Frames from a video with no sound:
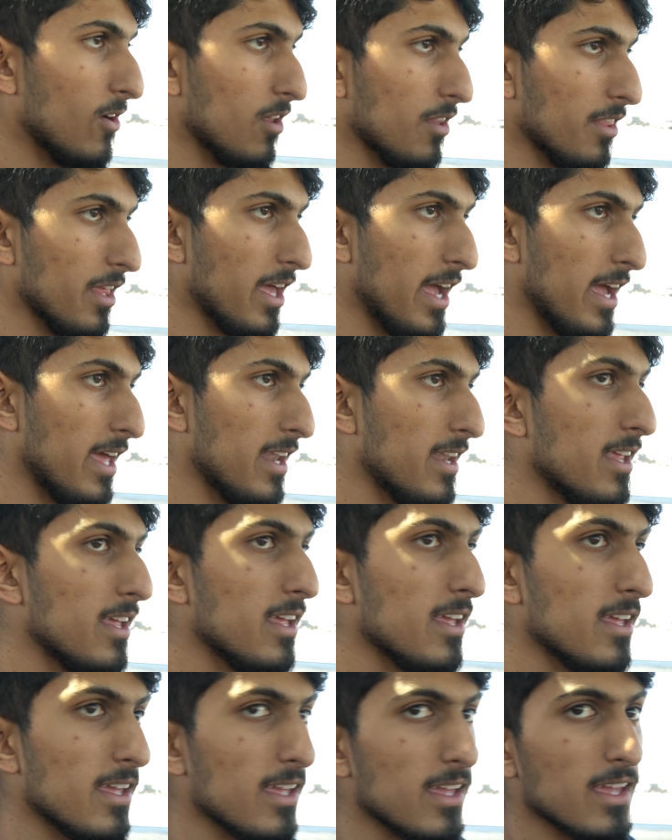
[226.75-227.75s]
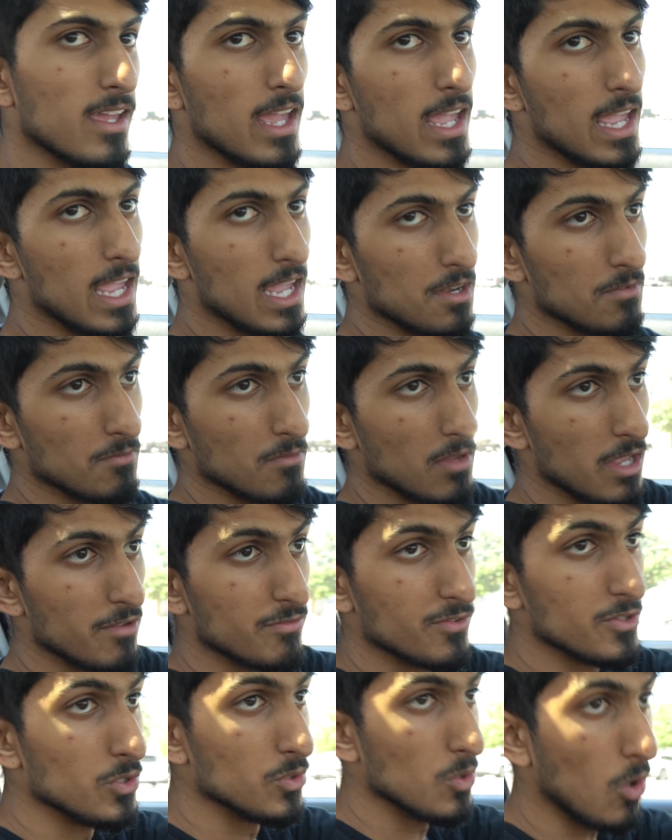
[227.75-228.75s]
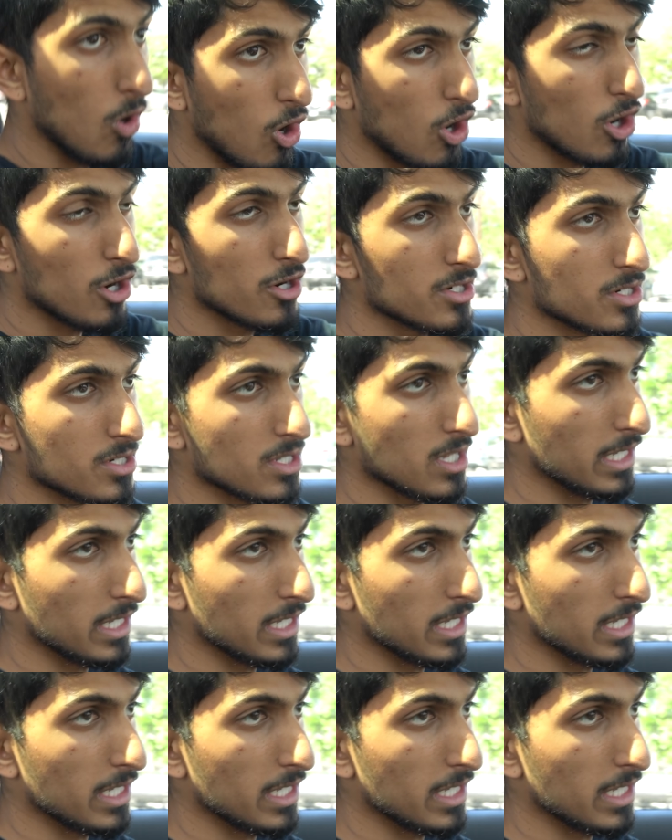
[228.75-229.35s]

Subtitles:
all that. And if you are,